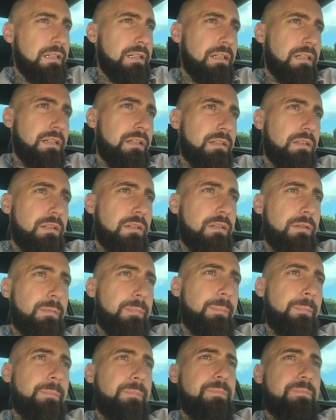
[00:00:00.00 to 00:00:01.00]

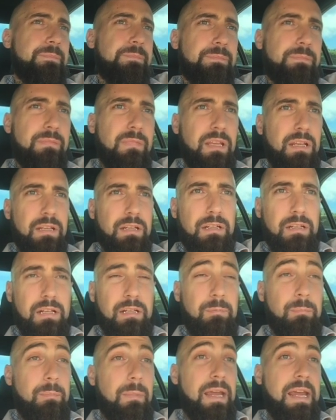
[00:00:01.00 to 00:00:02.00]

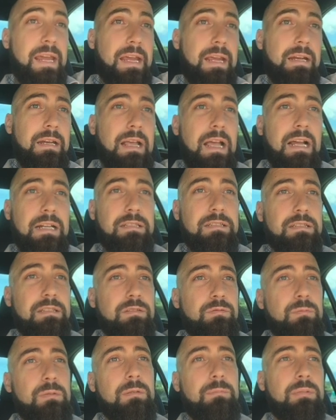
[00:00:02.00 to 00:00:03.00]
And man, actually, this
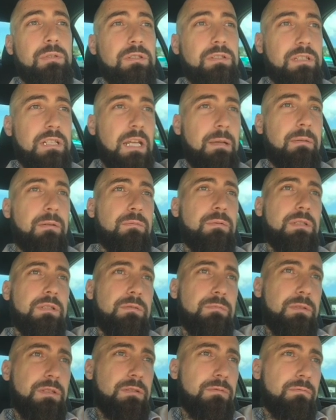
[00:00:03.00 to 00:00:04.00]
one person came up
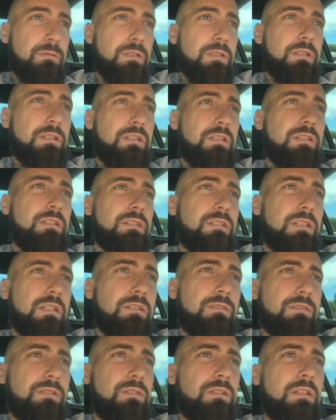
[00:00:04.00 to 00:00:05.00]
with some really good
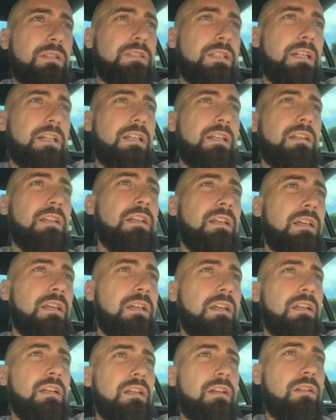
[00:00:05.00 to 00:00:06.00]
stuff. So they're saying,
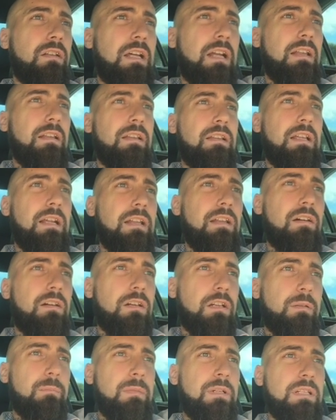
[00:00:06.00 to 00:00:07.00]
you know, a lot of the
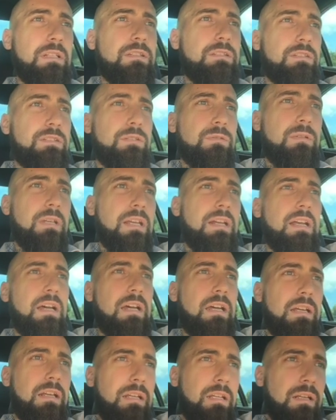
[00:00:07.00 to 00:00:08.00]
argument is you
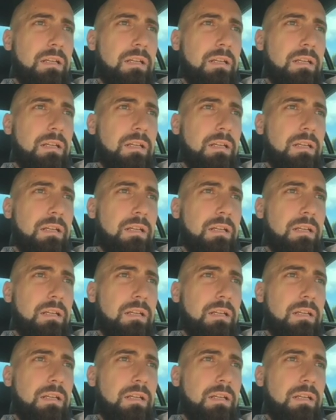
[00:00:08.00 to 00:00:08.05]
cannot